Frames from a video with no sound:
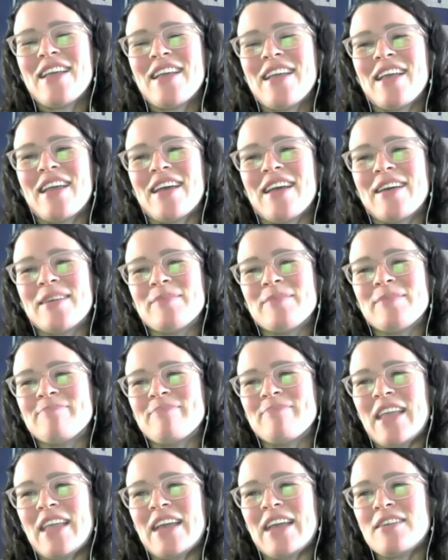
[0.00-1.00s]

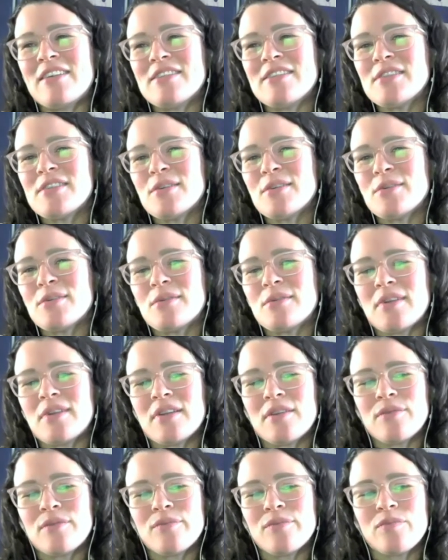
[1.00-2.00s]
And also,
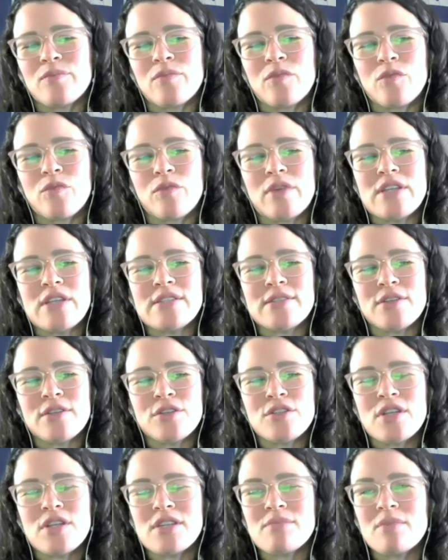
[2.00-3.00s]

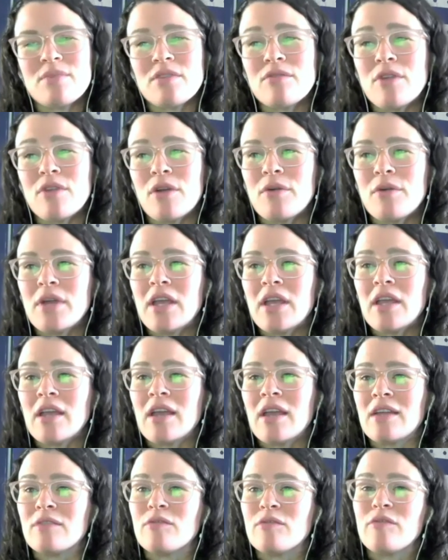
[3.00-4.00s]
research has been growing
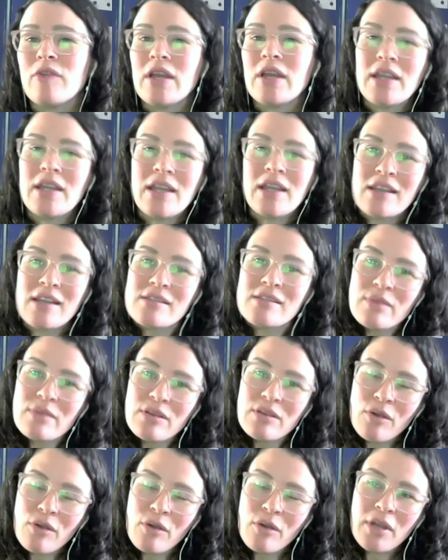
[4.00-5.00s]
and funding has been
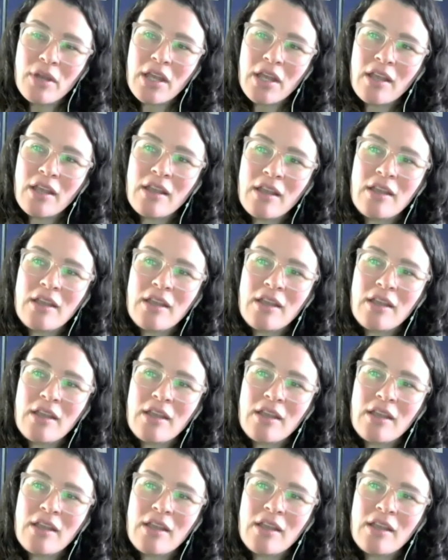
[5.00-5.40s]
growing,